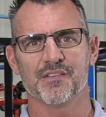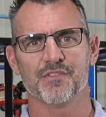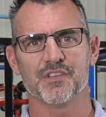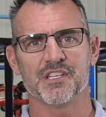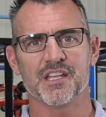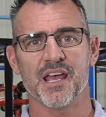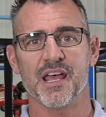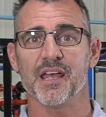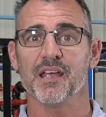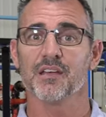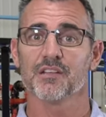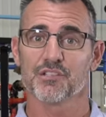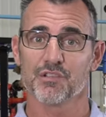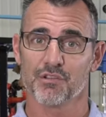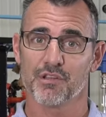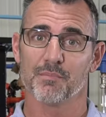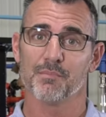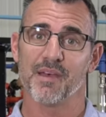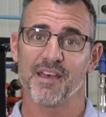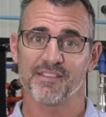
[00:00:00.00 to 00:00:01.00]
of the day
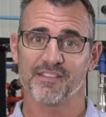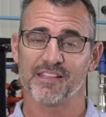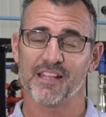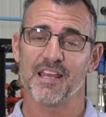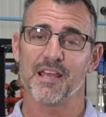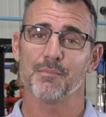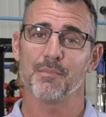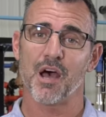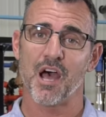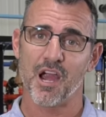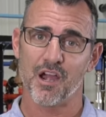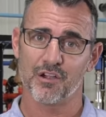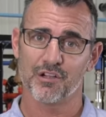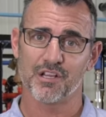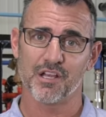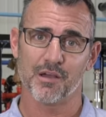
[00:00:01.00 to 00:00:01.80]
until the Bethlehem Iron